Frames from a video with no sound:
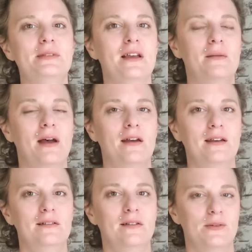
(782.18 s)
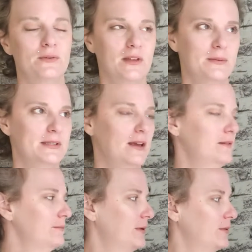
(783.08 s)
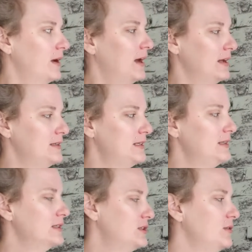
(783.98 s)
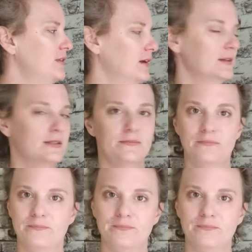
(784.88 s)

upset about it. I was really upset, but I did these two things.